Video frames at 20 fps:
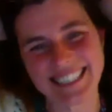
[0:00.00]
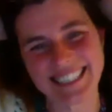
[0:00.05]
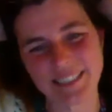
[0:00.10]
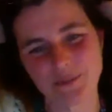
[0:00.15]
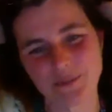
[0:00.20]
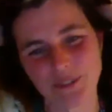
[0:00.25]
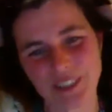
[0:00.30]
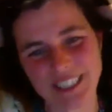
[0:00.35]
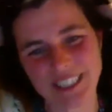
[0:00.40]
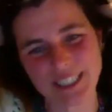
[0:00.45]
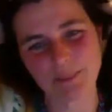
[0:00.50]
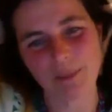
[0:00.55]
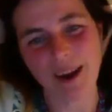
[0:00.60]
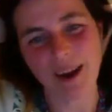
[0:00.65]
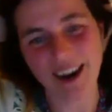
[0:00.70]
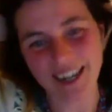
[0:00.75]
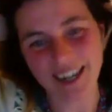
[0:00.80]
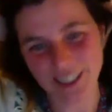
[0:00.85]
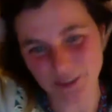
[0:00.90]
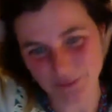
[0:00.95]
for this part
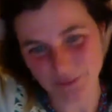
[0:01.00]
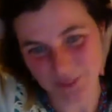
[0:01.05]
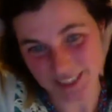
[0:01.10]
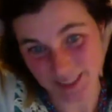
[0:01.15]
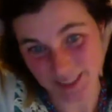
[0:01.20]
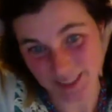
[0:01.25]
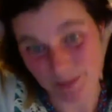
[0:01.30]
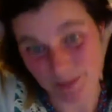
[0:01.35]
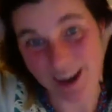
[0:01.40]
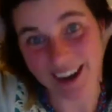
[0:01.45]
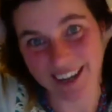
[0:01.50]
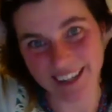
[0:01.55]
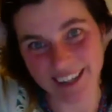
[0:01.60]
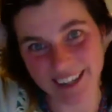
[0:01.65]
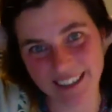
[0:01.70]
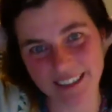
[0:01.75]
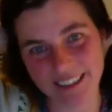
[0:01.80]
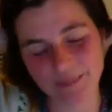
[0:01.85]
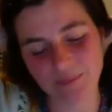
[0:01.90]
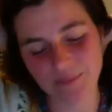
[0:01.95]
of the spiral,
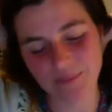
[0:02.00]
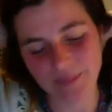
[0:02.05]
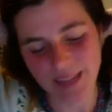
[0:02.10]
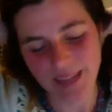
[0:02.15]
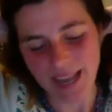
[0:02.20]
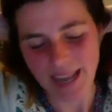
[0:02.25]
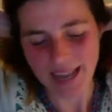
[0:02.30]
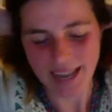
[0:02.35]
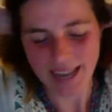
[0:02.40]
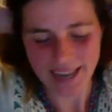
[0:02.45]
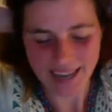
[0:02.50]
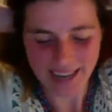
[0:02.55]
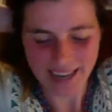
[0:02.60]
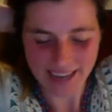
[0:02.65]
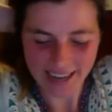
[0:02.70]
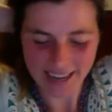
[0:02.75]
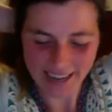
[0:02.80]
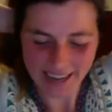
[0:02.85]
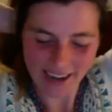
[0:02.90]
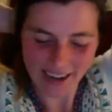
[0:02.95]

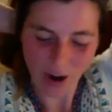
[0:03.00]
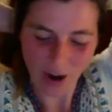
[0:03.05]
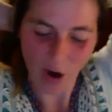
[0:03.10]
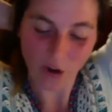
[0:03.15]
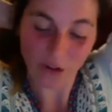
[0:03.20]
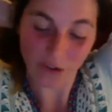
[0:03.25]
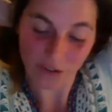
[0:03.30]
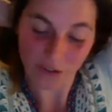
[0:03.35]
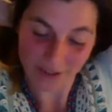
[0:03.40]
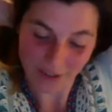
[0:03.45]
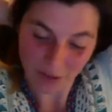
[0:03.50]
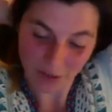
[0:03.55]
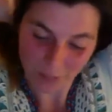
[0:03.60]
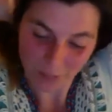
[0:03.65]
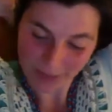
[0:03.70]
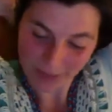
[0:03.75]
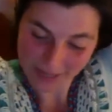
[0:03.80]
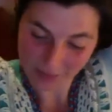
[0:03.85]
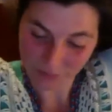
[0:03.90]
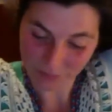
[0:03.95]
honoring our
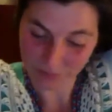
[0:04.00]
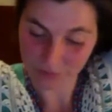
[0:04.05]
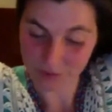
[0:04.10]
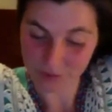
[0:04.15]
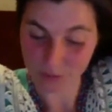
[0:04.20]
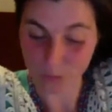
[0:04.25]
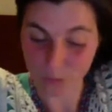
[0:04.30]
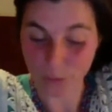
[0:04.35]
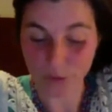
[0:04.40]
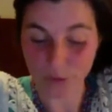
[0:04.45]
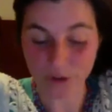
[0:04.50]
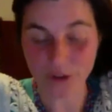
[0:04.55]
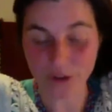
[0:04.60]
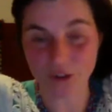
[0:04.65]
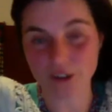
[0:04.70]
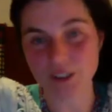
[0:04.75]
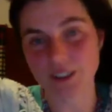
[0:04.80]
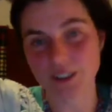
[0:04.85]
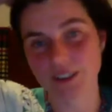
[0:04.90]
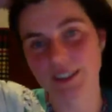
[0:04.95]
pain for the world,
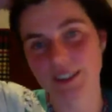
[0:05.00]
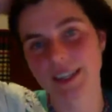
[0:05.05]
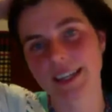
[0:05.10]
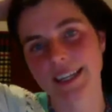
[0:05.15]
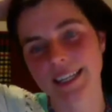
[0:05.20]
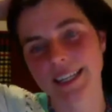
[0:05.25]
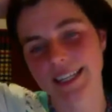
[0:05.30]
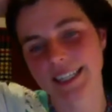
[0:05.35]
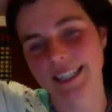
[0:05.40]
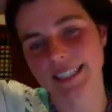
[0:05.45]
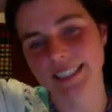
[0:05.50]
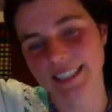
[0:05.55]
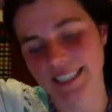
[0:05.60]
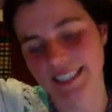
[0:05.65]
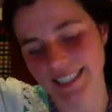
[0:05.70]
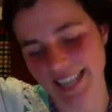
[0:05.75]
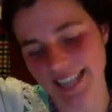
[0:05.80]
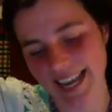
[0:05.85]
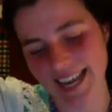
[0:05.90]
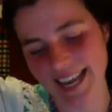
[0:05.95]
is
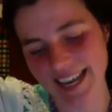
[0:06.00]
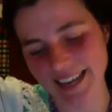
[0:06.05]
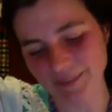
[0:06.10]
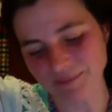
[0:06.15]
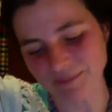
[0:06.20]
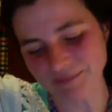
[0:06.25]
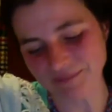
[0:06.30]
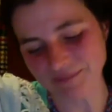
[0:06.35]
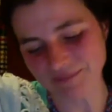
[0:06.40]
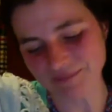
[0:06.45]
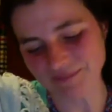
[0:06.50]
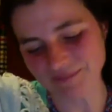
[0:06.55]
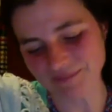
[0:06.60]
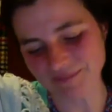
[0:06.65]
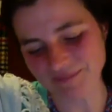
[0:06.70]
when